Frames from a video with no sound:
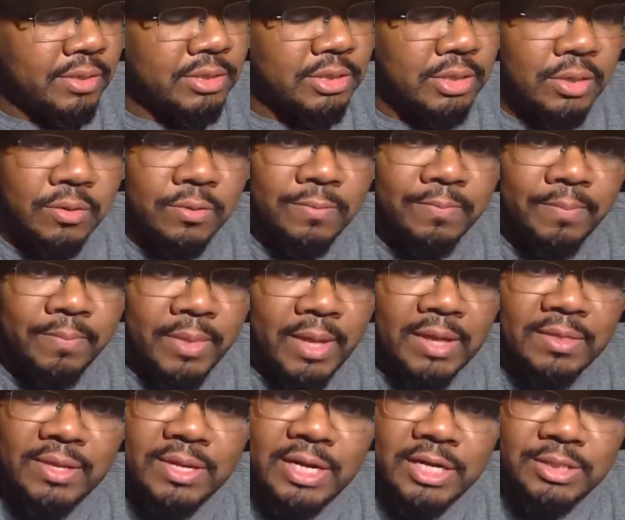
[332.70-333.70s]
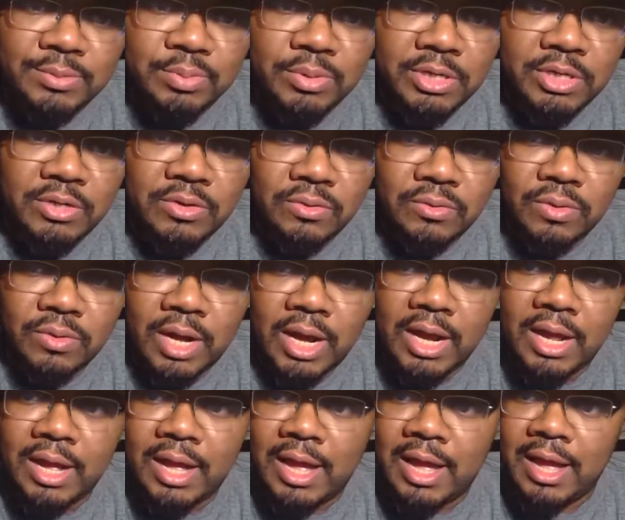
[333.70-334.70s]
it. So I think that's pretty cool.
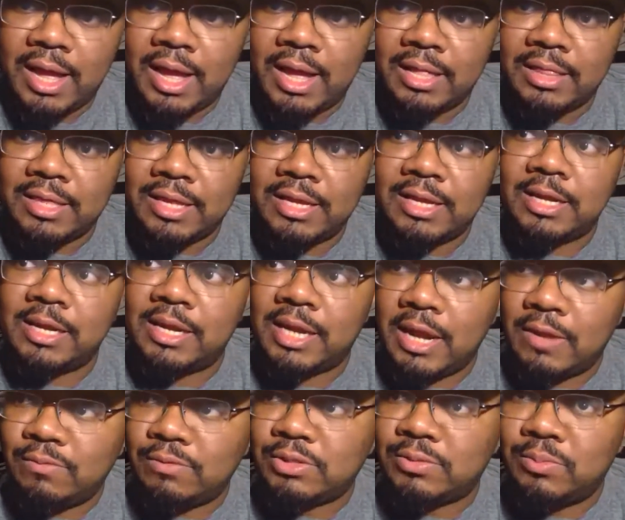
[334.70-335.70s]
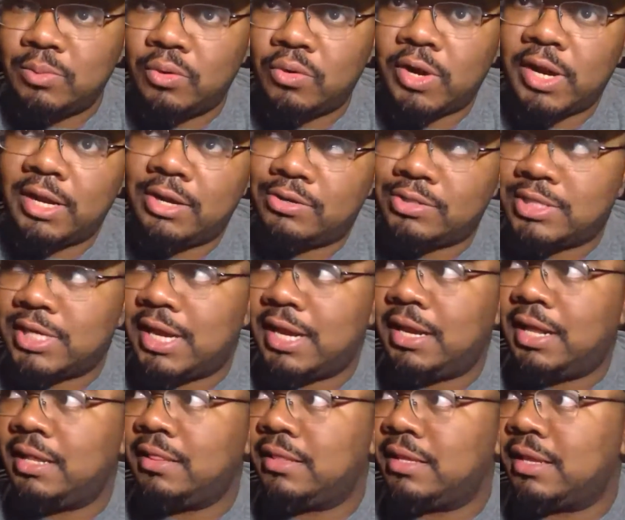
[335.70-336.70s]
I think that was more
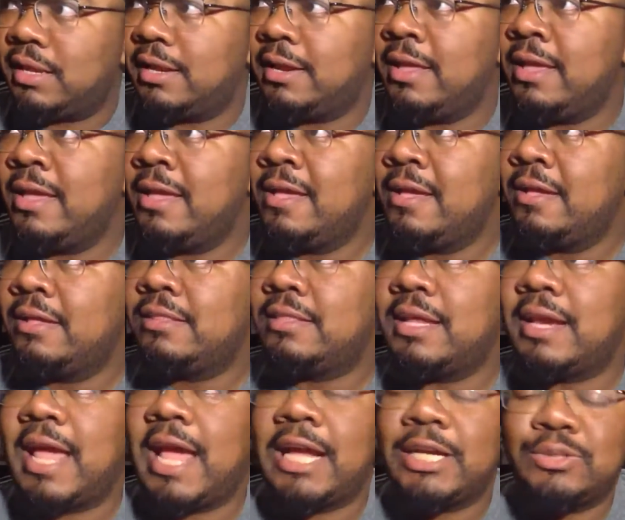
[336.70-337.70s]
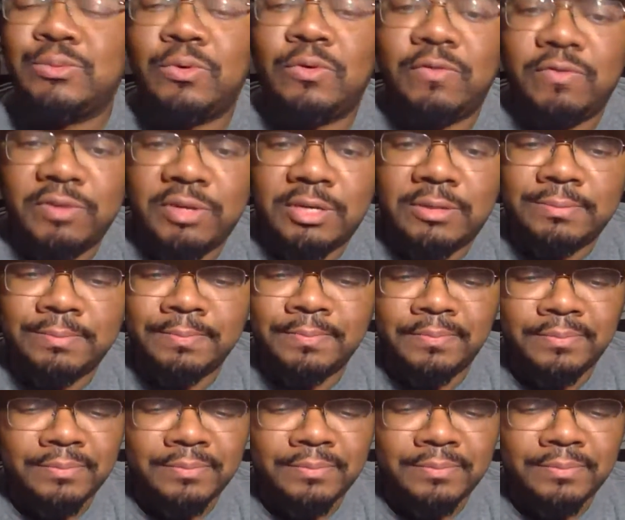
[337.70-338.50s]
entertaining than the actual film.